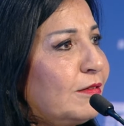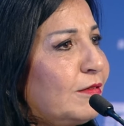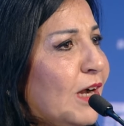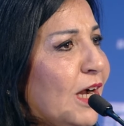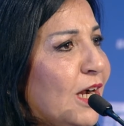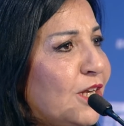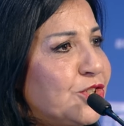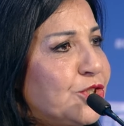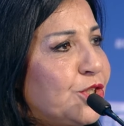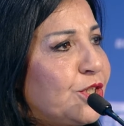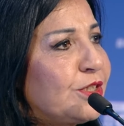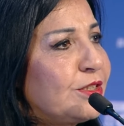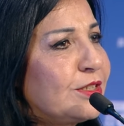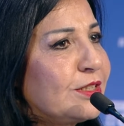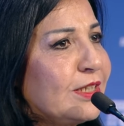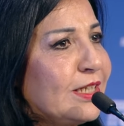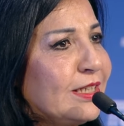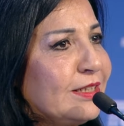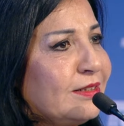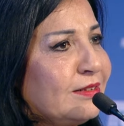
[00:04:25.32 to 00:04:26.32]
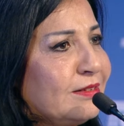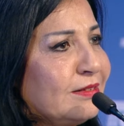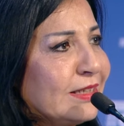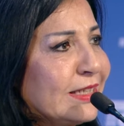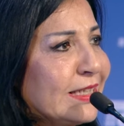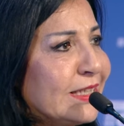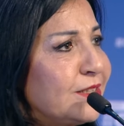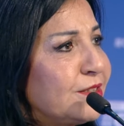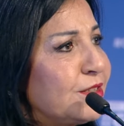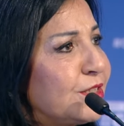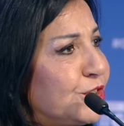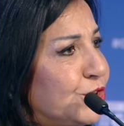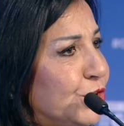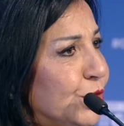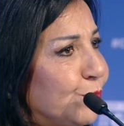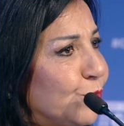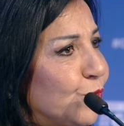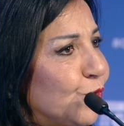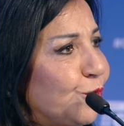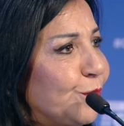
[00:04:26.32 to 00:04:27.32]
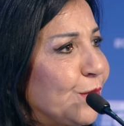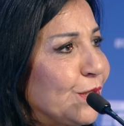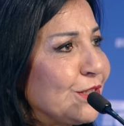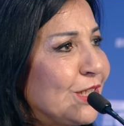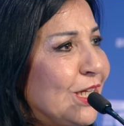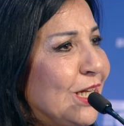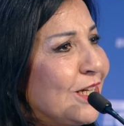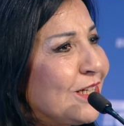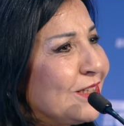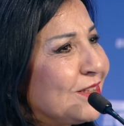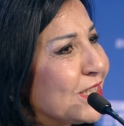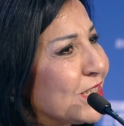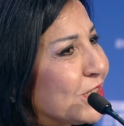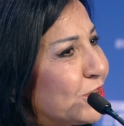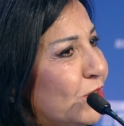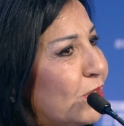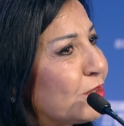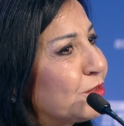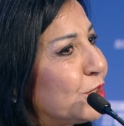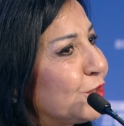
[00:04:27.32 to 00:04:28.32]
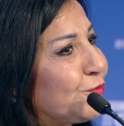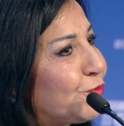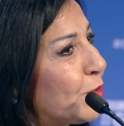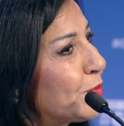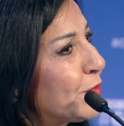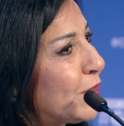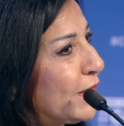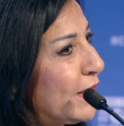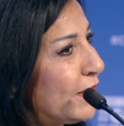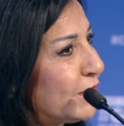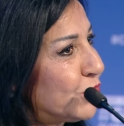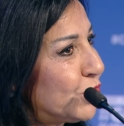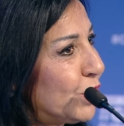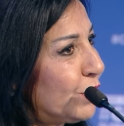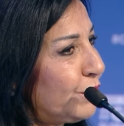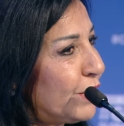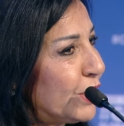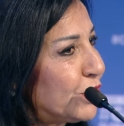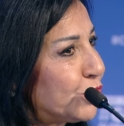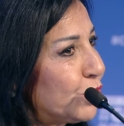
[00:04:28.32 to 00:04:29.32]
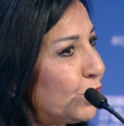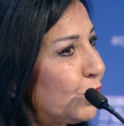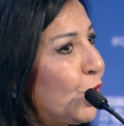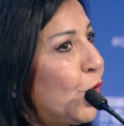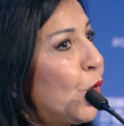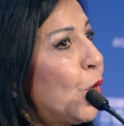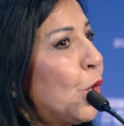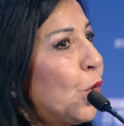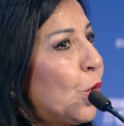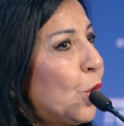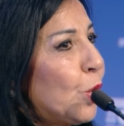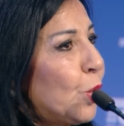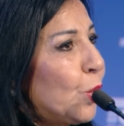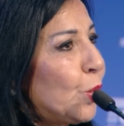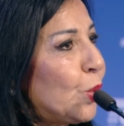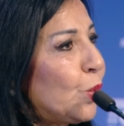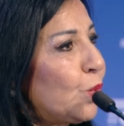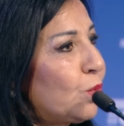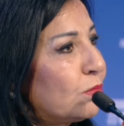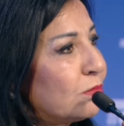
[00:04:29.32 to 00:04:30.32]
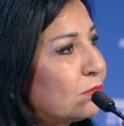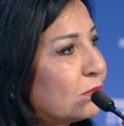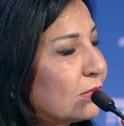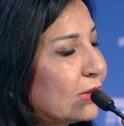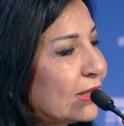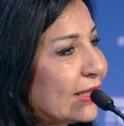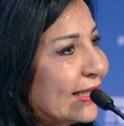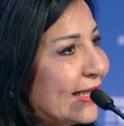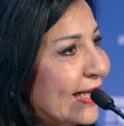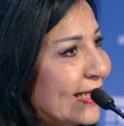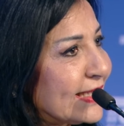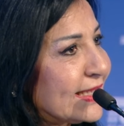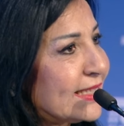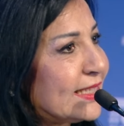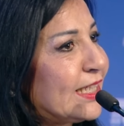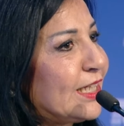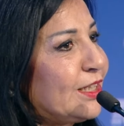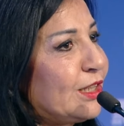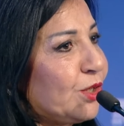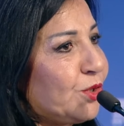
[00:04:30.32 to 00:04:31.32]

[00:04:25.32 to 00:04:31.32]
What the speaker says: ushered an industry movement that started from the young generation who can see the